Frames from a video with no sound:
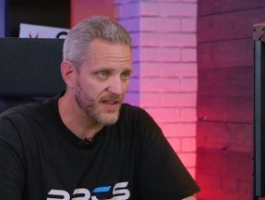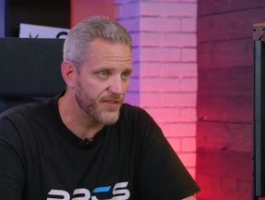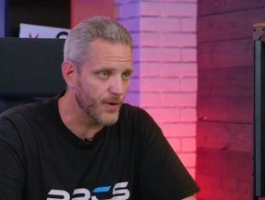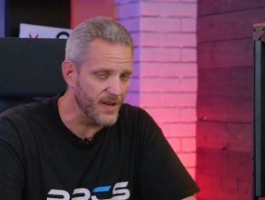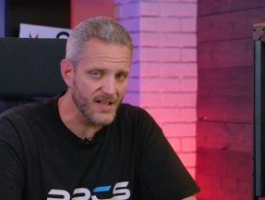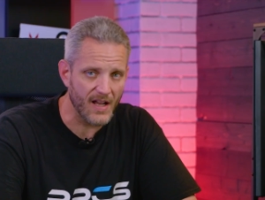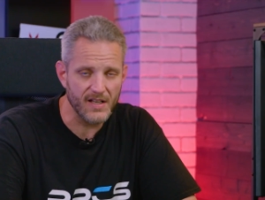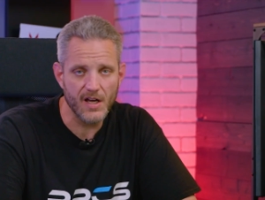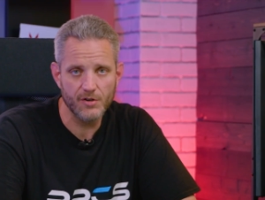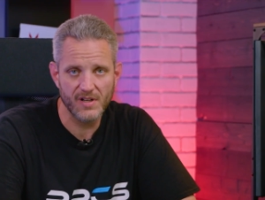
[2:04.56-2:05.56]
the
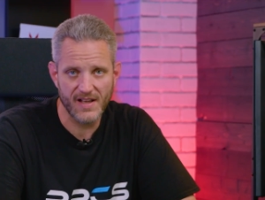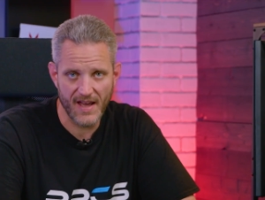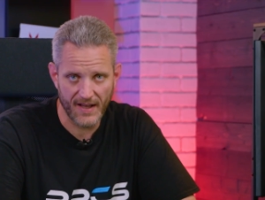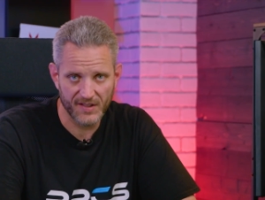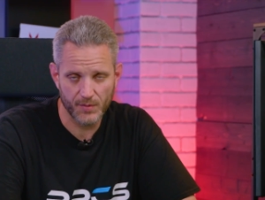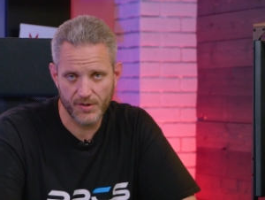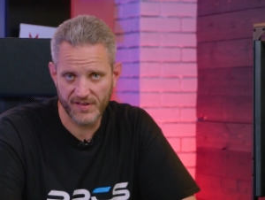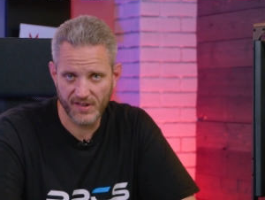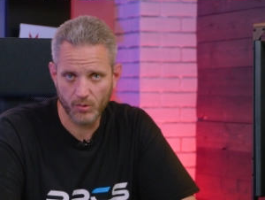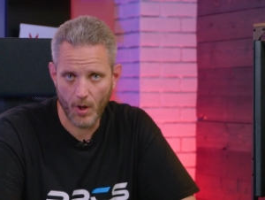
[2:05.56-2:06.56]
3900X, which
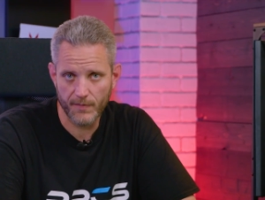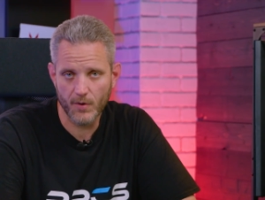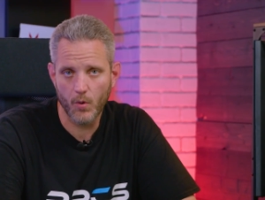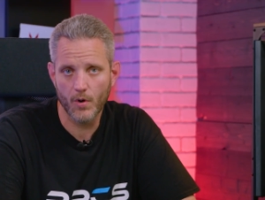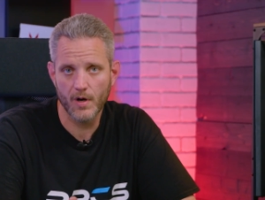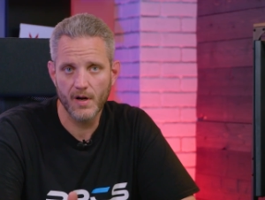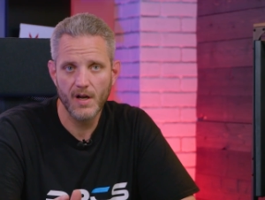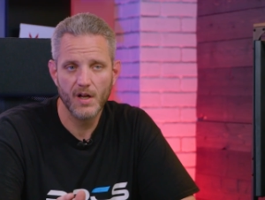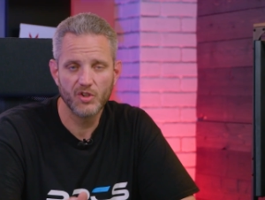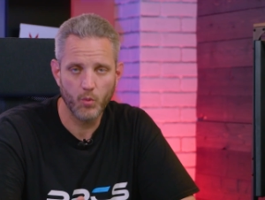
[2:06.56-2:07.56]
is the 12 core
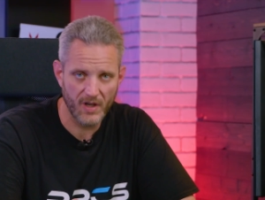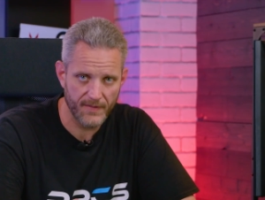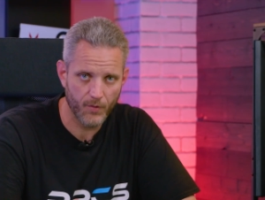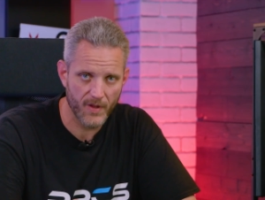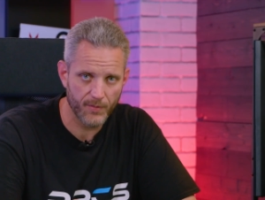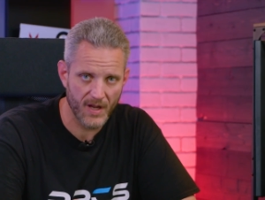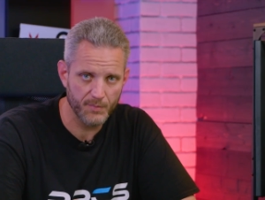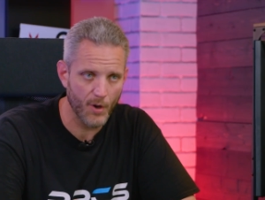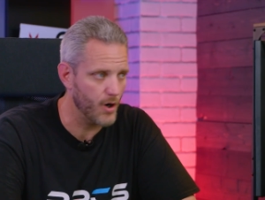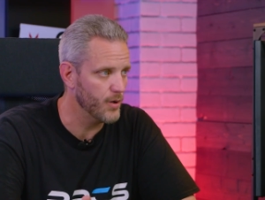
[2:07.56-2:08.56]
24
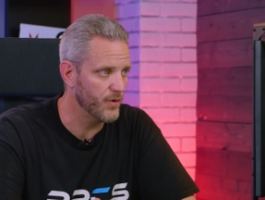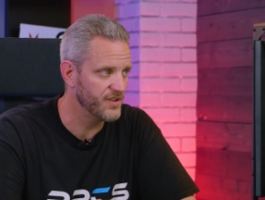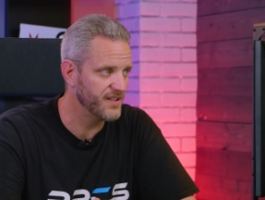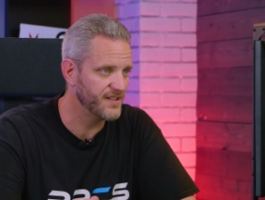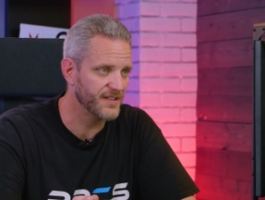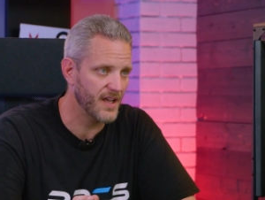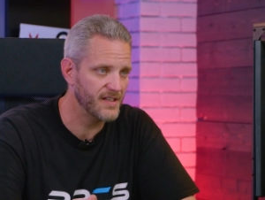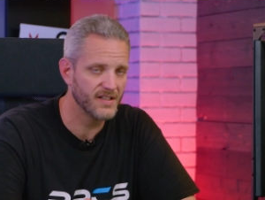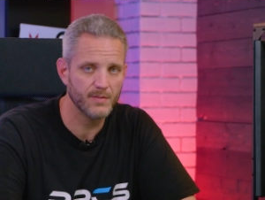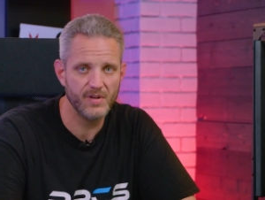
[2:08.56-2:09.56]
thread part, which is
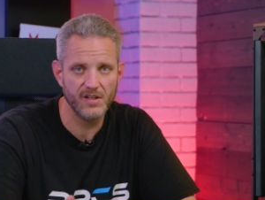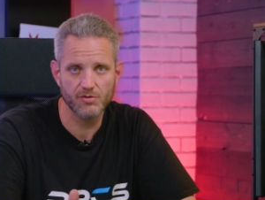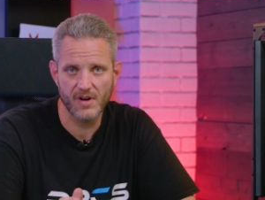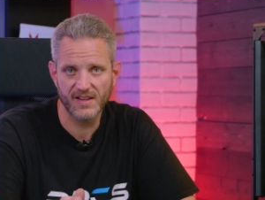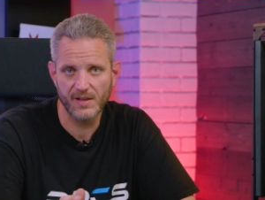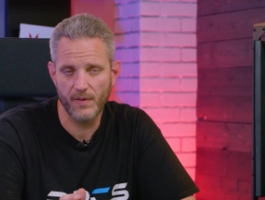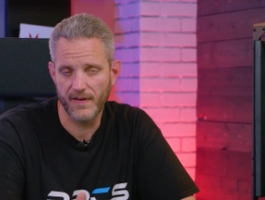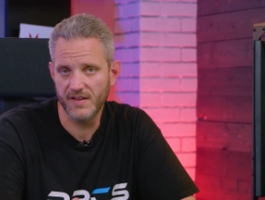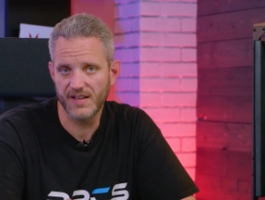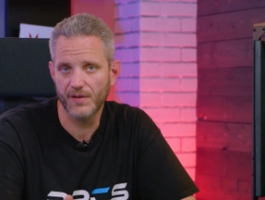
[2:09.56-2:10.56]
designed to compete directly with
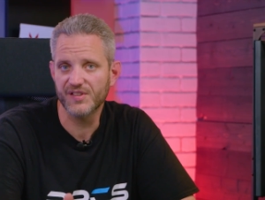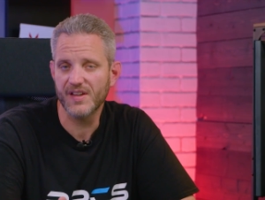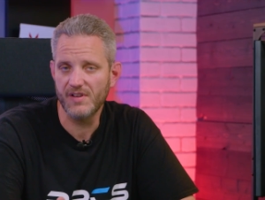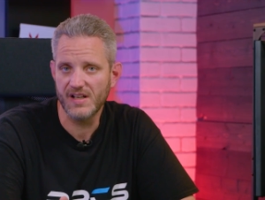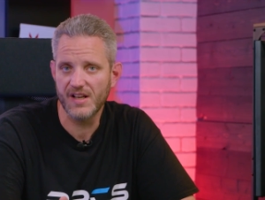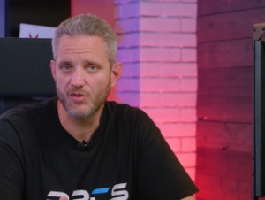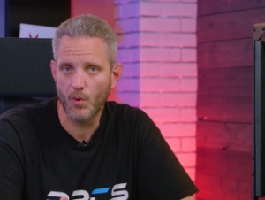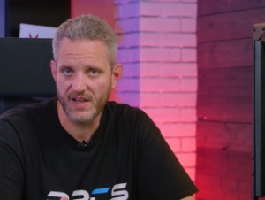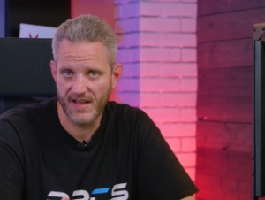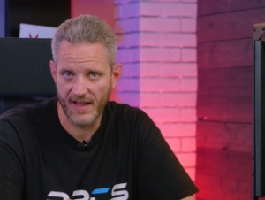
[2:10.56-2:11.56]
Intel's
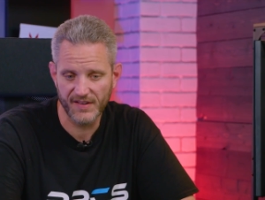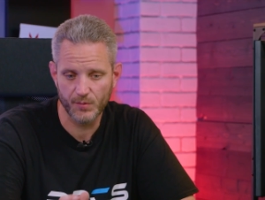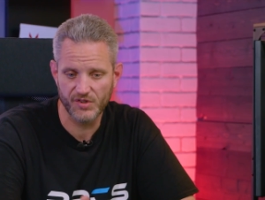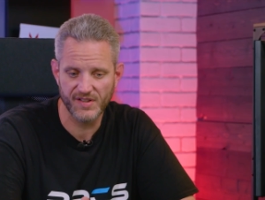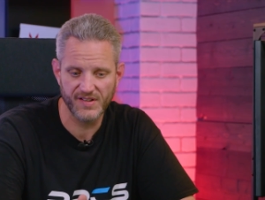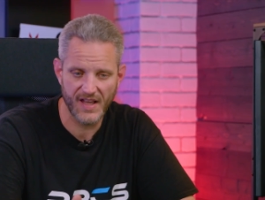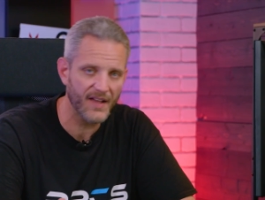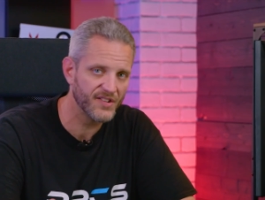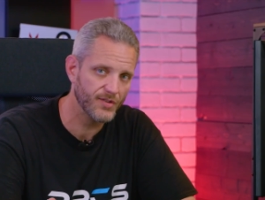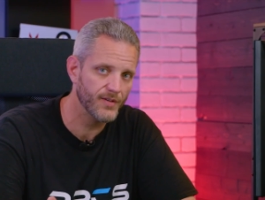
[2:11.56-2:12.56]
7920X, which is an
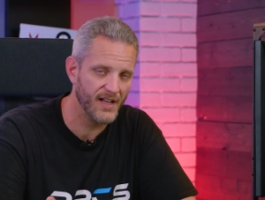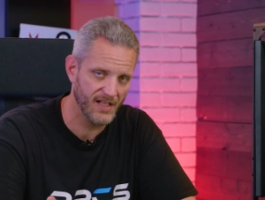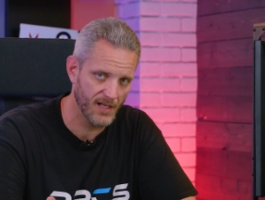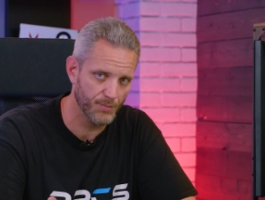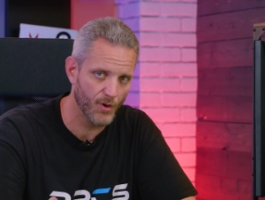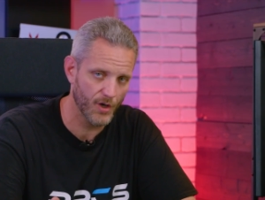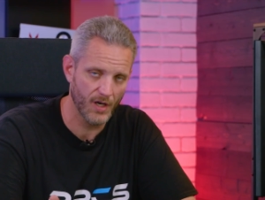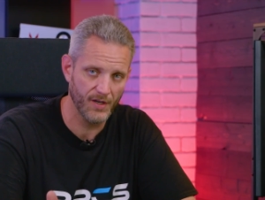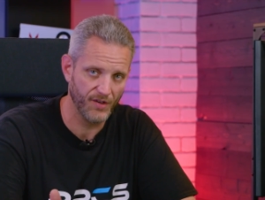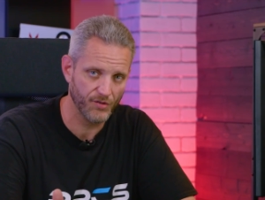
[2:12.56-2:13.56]
X299
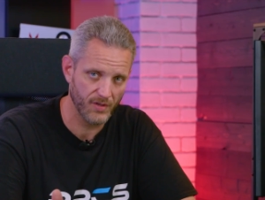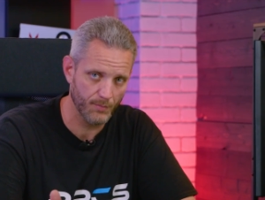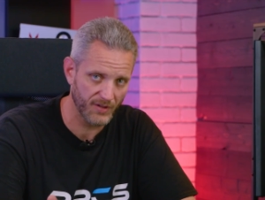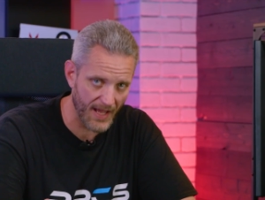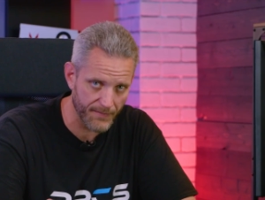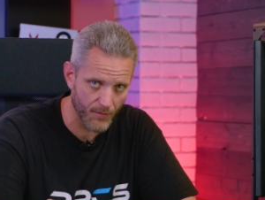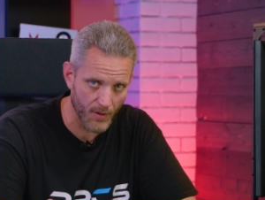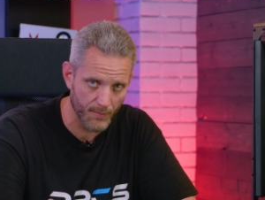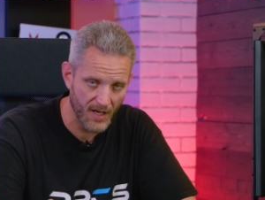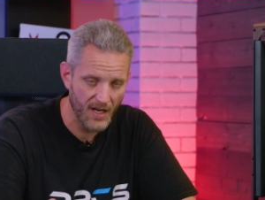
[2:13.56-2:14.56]
part on Extreme
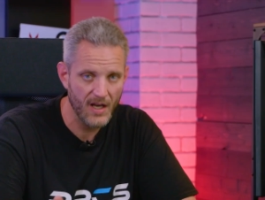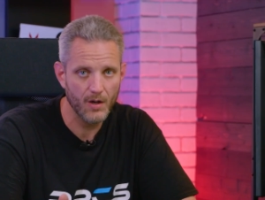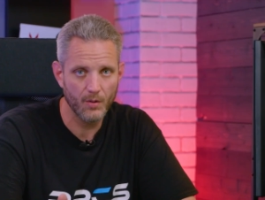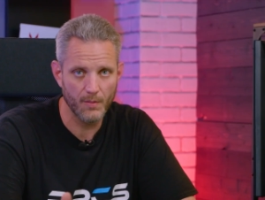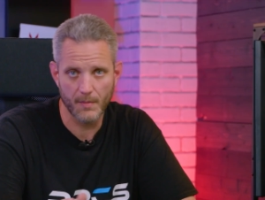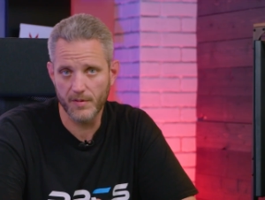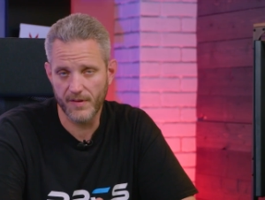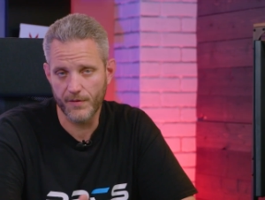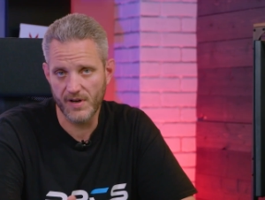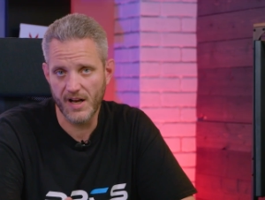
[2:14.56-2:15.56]
platform. Remember,
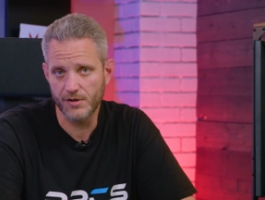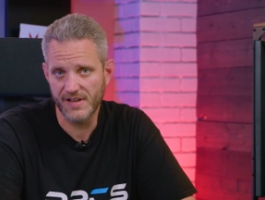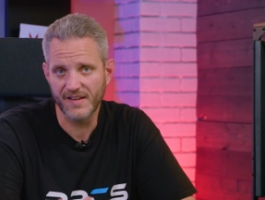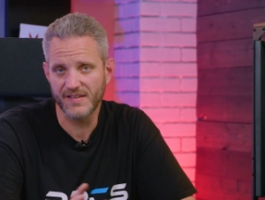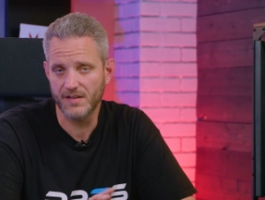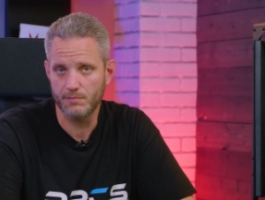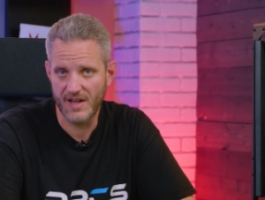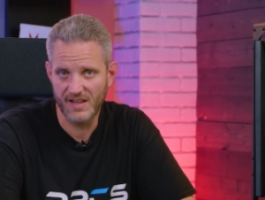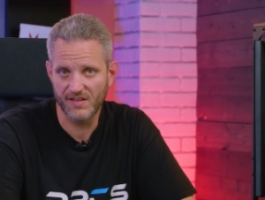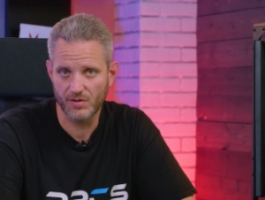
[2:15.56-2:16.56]
the 3900X is on
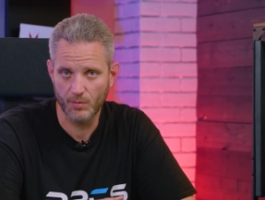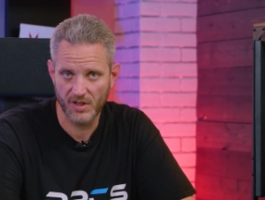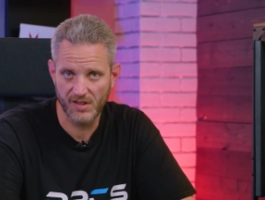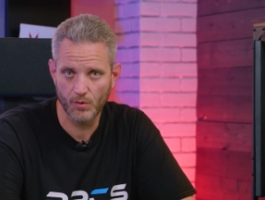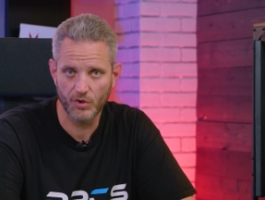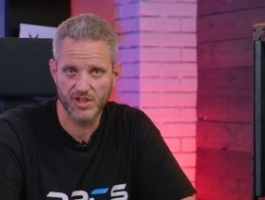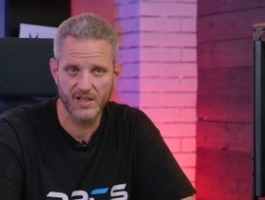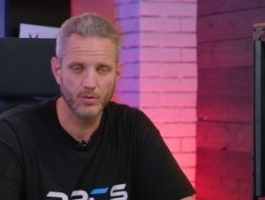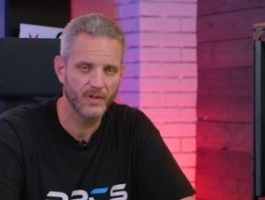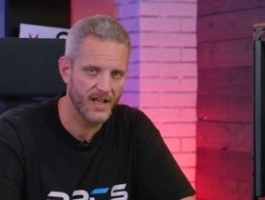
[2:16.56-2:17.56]
mainstream running dual
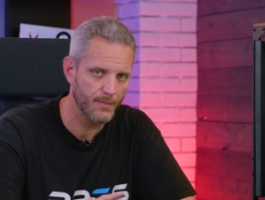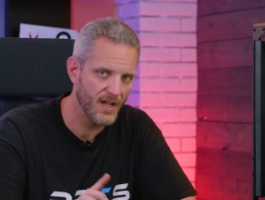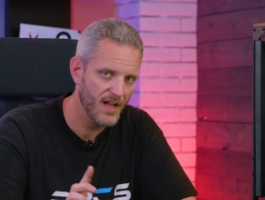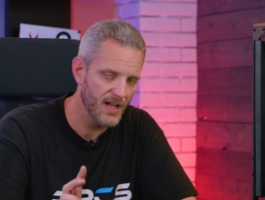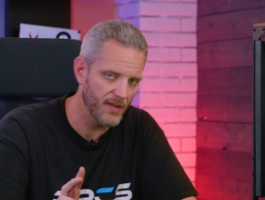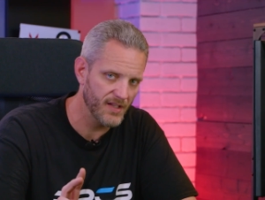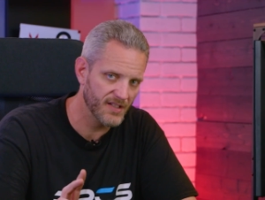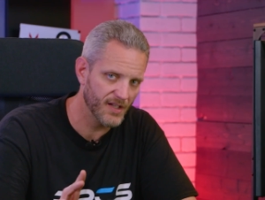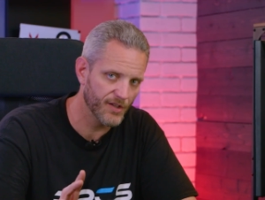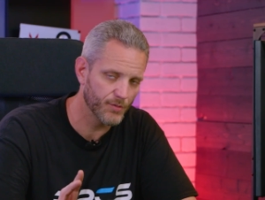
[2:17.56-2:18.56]
channel RAM, and the
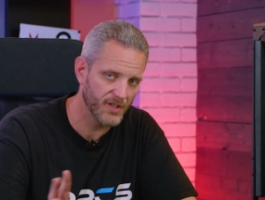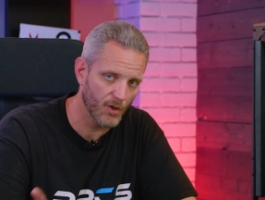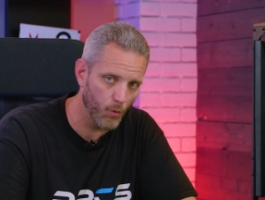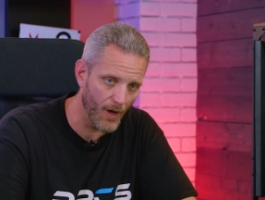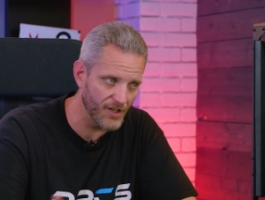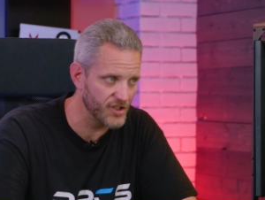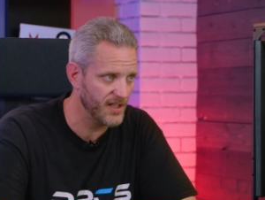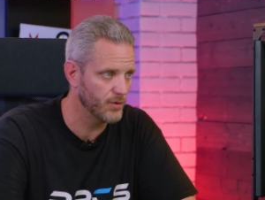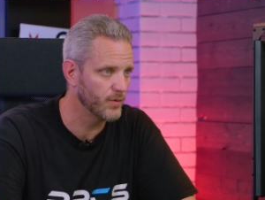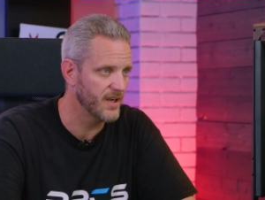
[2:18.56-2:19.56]
Intel is running quad
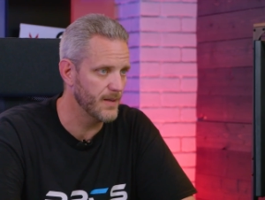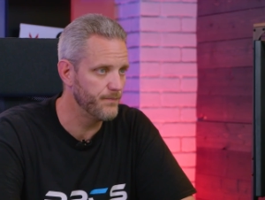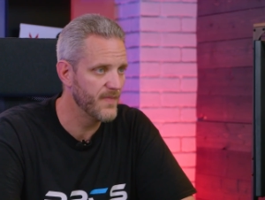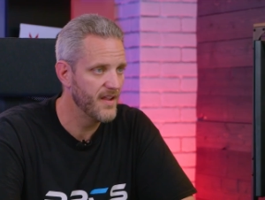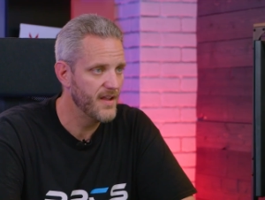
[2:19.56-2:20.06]
channel RAM.